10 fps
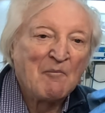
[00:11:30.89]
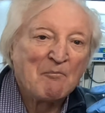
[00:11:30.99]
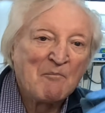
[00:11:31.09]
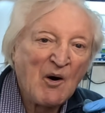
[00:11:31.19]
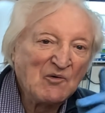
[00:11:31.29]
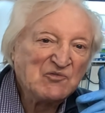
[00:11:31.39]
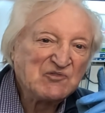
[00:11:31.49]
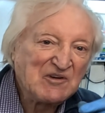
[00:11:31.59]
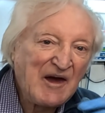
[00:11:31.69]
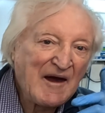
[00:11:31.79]

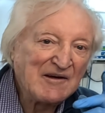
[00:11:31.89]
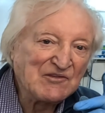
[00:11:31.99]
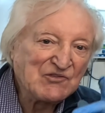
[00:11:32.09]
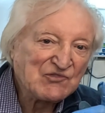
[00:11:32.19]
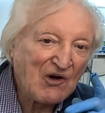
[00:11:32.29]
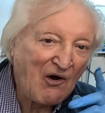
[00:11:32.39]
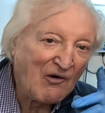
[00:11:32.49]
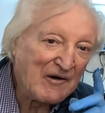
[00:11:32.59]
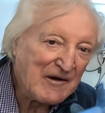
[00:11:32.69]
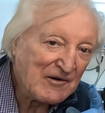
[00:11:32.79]
Most gains
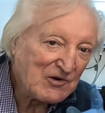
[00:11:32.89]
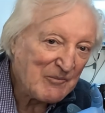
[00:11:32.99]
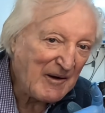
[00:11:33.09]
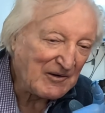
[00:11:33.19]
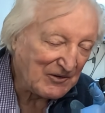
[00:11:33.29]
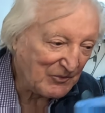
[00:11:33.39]
are incremental.